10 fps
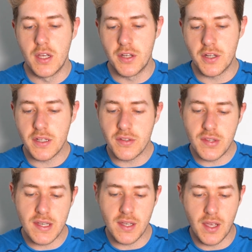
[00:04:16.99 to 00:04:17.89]
You're going to
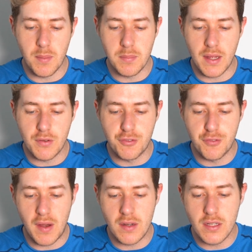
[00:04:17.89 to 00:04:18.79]
see it come down
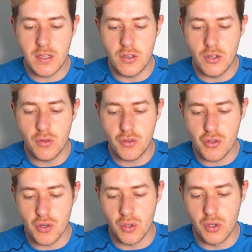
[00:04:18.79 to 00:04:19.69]
fairly
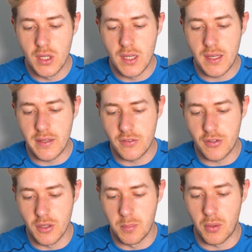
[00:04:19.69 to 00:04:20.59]
neutral
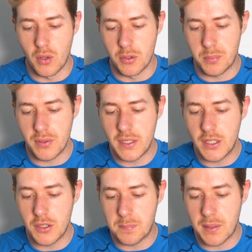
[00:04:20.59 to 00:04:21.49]
into the ball in a pretty
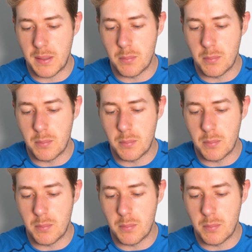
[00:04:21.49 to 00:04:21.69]
good plane,